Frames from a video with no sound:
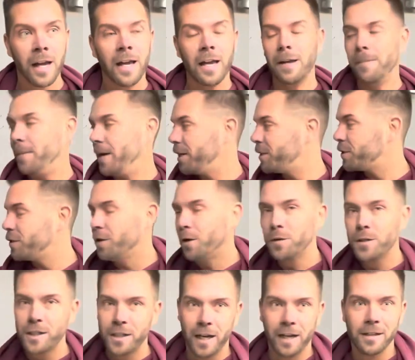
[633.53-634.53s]
It makes no
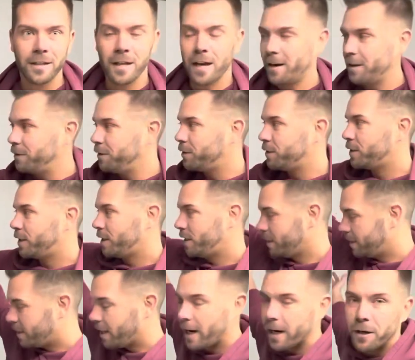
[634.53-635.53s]
sense how to use this
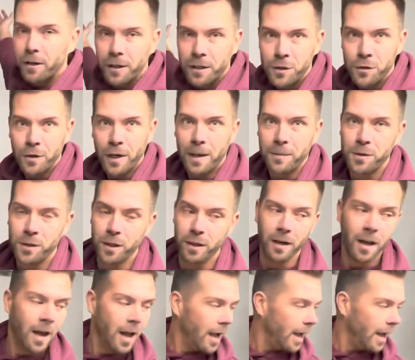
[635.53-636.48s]
entire contraption.